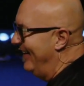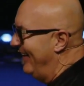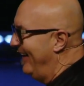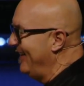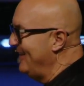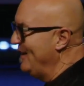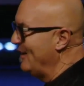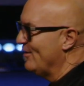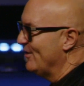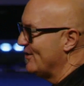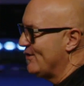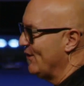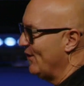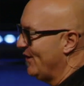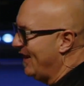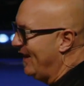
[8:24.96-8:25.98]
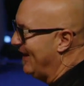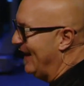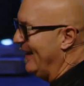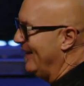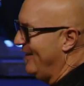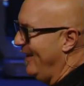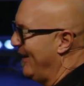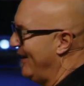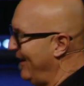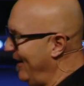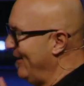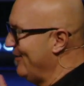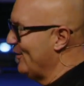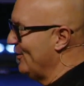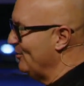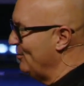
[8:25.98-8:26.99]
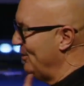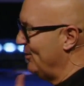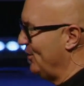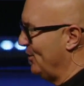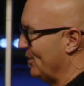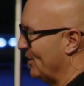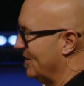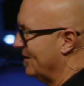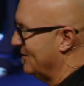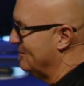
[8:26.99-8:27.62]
I never saw that like that ever before.